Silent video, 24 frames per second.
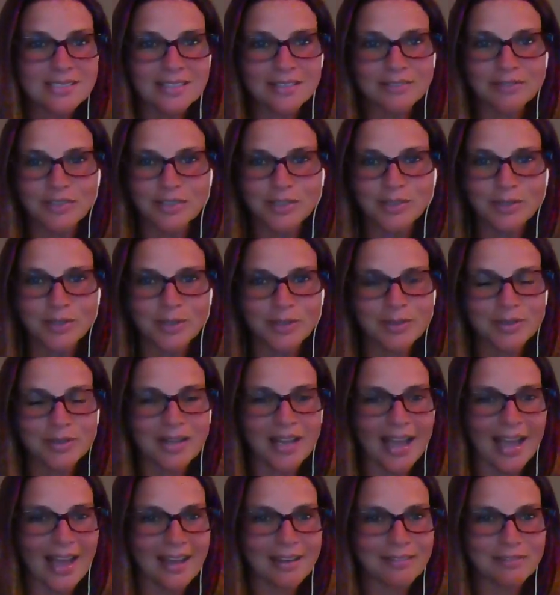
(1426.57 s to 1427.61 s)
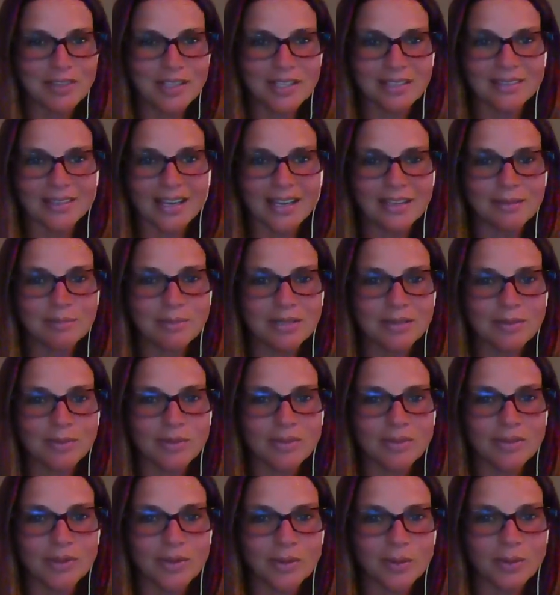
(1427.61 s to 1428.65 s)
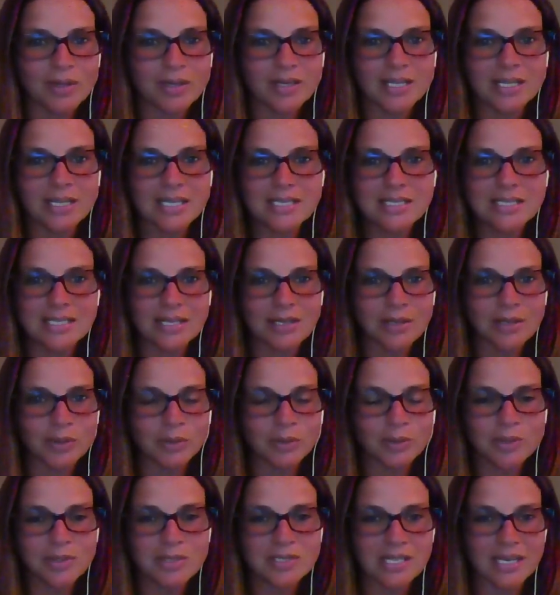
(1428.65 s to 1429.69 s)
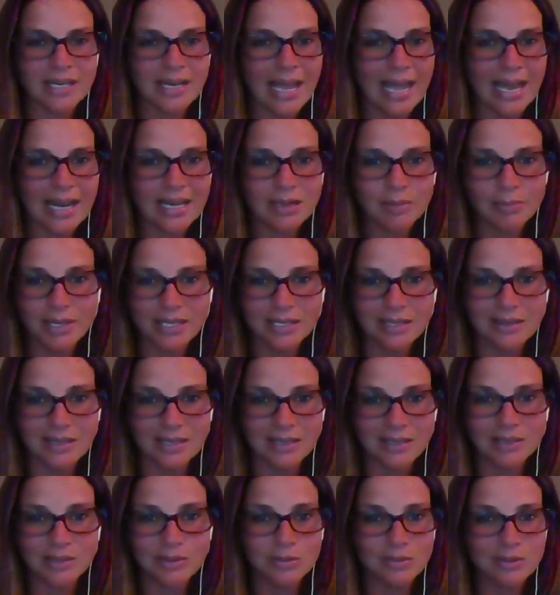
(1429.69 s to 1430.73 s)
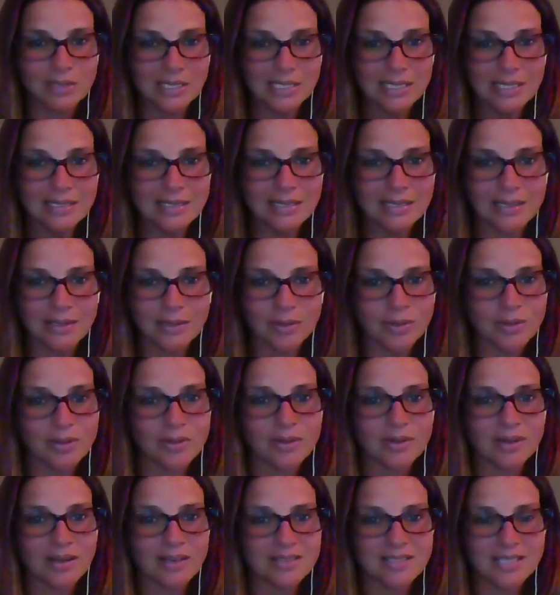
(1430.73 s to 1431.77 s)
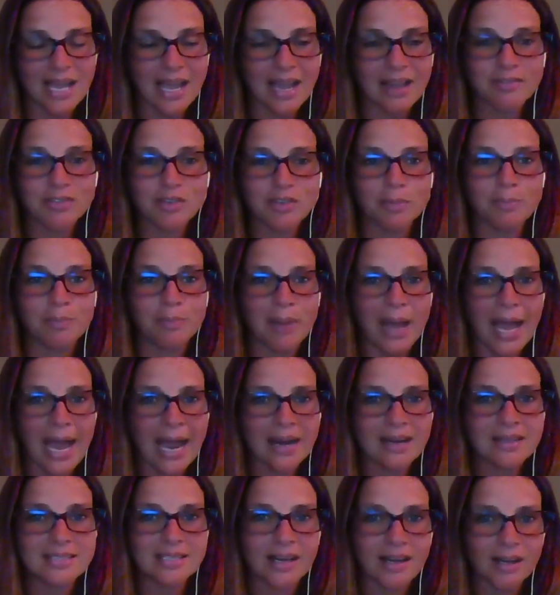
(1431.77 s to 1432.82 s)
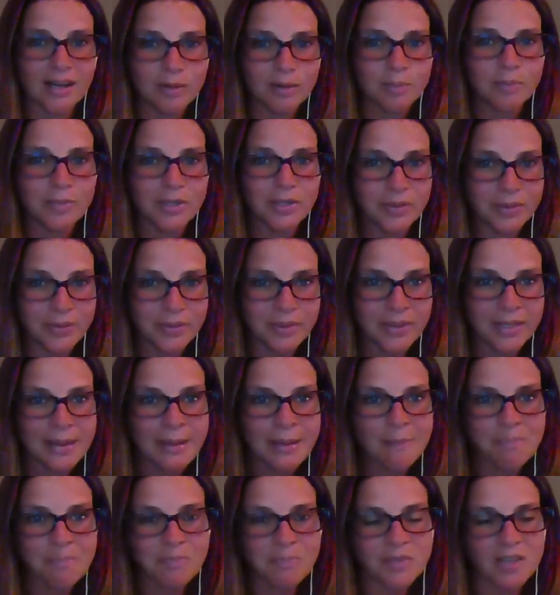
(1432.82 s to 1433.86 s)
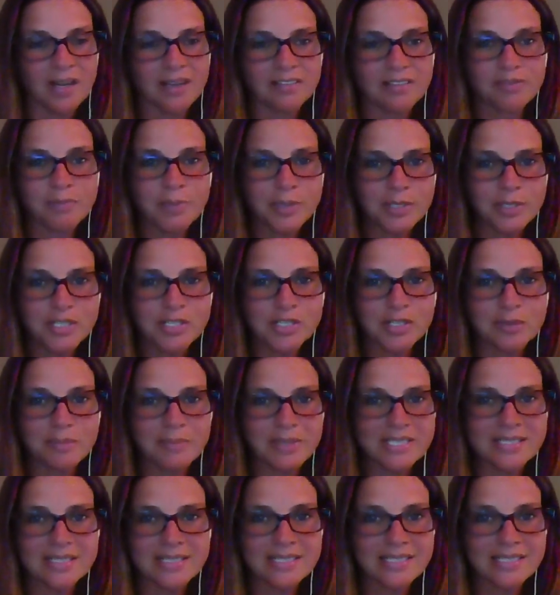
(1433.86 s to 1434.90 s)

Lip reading: if you don't have the alignment with your key stakeholders and anybody that you need in order to have your back to help you kind of push your business